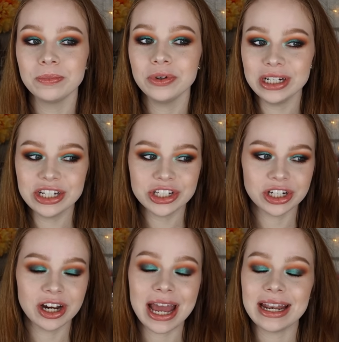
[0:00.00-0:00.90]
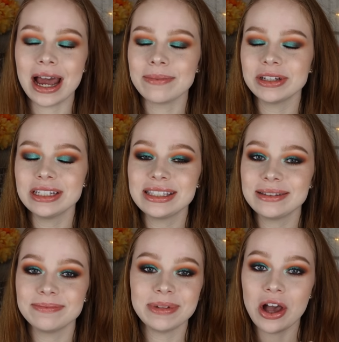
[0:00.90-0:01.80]
pretty sure, and I'm gonna
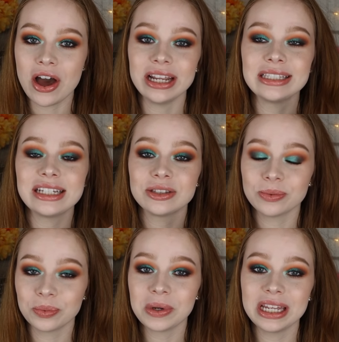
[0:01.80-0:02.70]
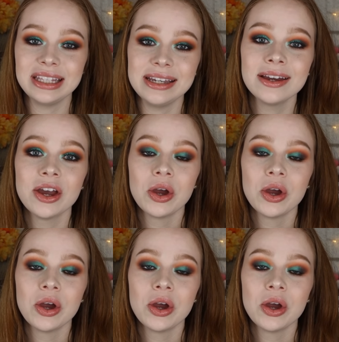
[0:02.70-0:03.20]
be honest, it's really,